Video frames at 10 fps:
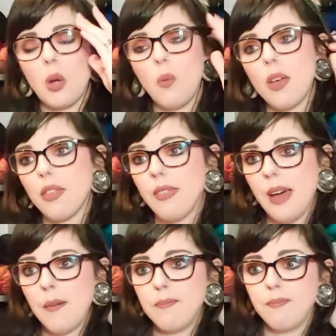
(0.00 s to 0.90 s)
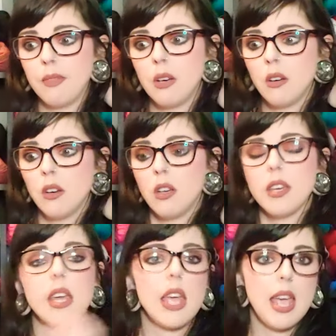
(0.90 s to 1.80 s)
with them
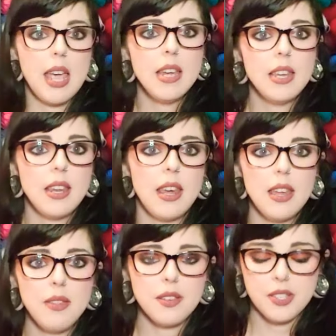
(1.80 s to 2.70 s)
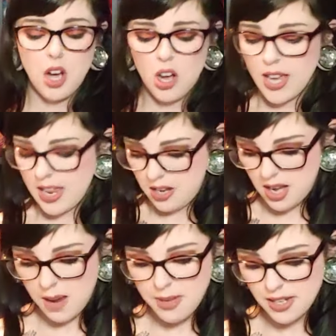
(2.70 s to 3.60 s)
in the sock. And
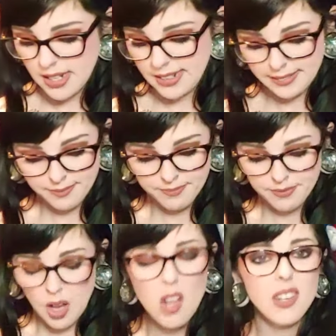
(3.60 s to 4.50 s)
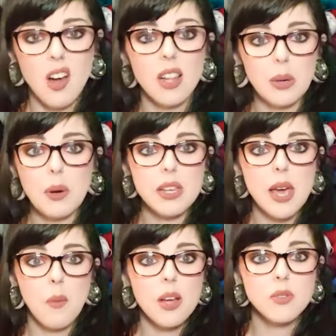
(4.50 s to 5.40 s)
I mean, all in all,
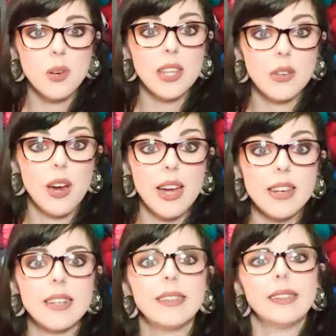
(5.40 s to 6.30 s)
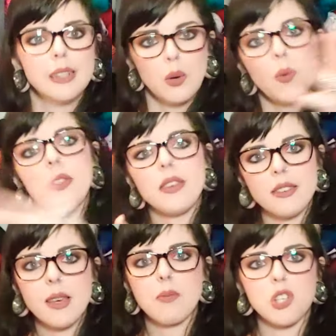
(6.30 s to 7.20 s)
it was really great, with the
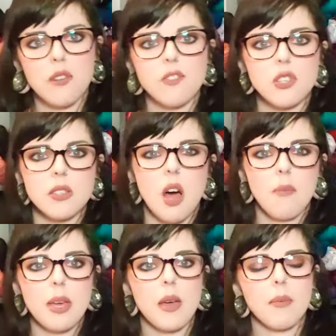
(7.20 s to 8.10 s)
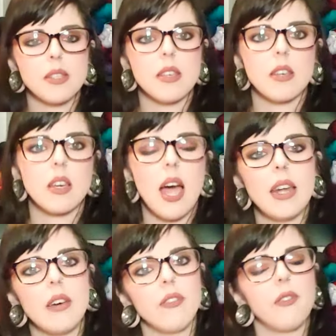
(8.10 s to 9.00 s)
exception of just not being able to
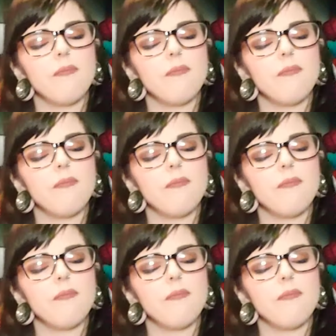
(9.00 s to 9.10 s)
kind of,